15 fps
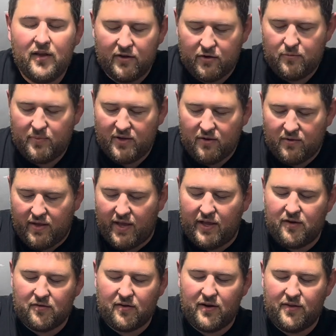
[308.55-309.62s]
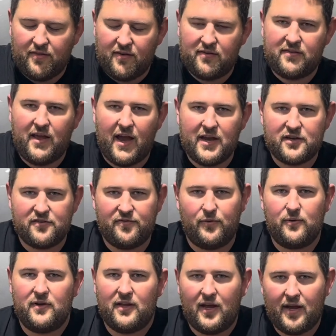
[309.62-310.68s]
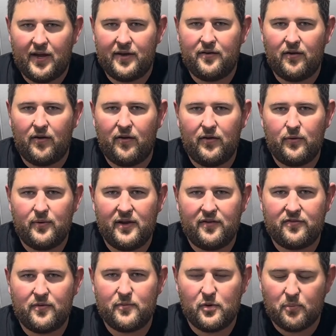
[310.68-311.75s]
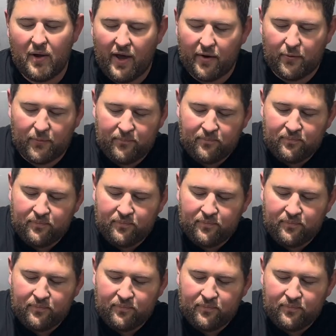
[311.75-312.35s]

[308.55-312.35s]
you'd be okay to run this dash 4 line all the way from your bottle.